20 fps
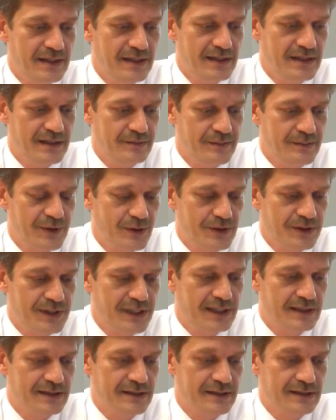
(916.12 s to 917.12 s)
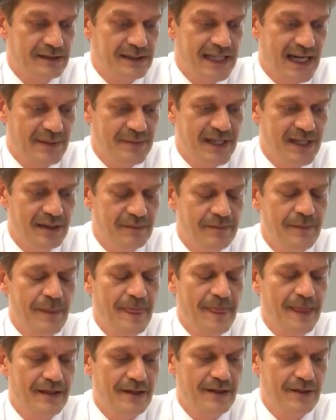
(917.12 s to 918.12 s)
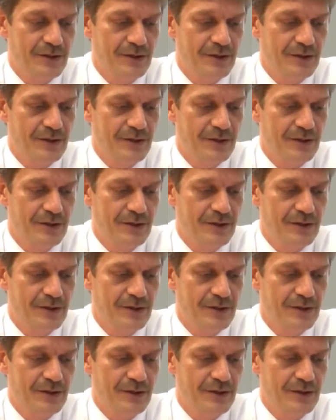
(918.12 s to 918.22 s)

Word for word: um, product gamma, the